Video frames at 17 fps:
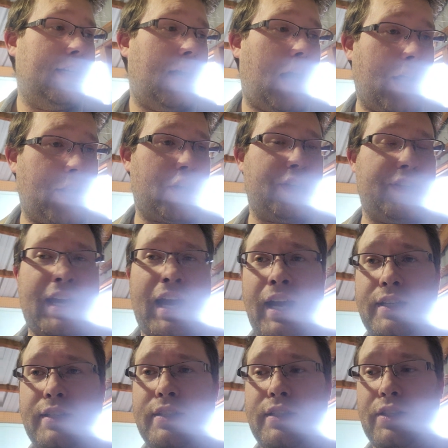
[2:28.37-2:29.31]
Other than
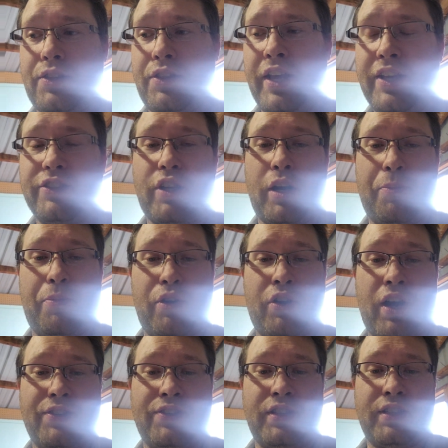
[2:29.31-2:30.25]
that, things are
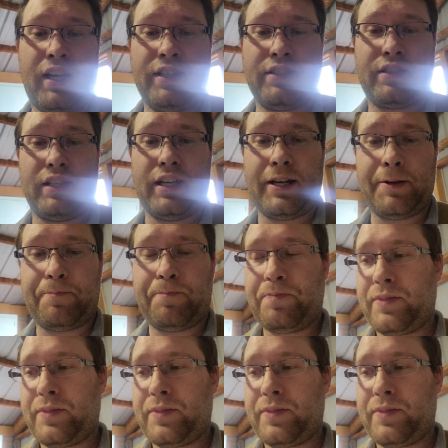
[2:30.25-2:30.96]
progressing nicely.